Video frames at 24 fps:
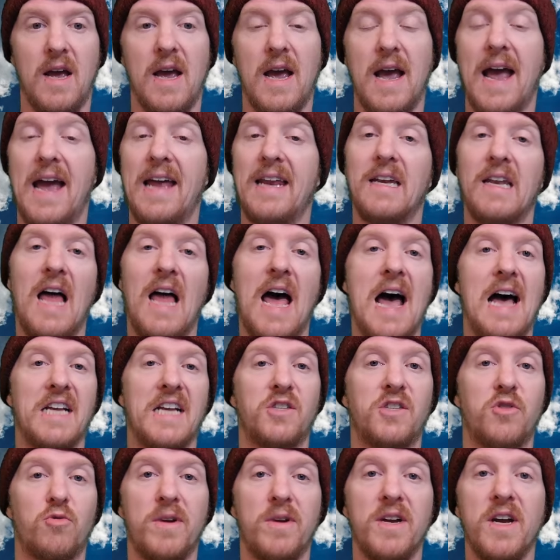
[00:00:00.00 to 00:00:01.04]
And last,
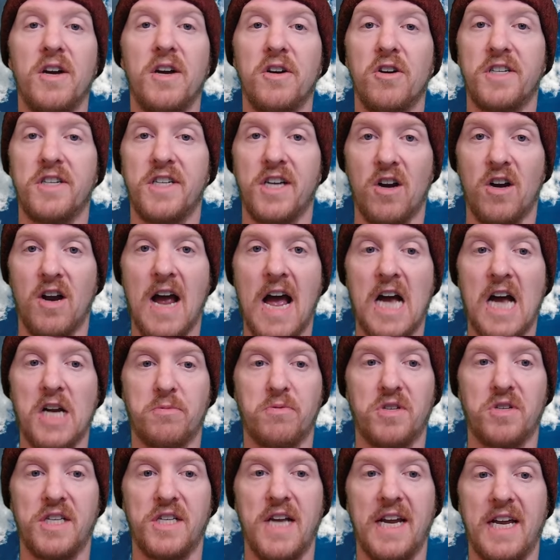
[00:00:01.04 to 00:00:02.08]
300 terahash per
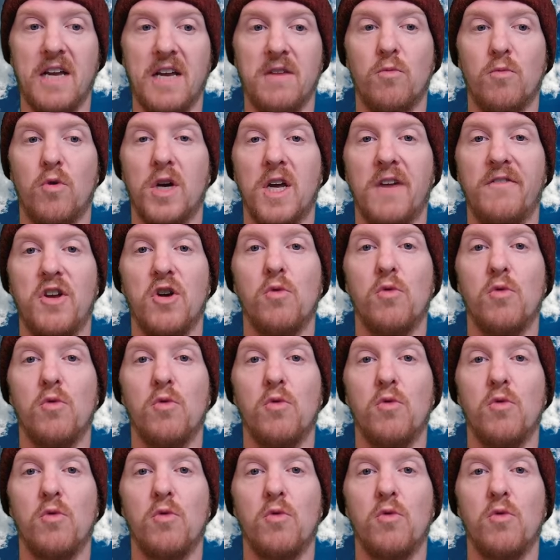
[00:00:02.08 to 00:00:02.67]
second will give you a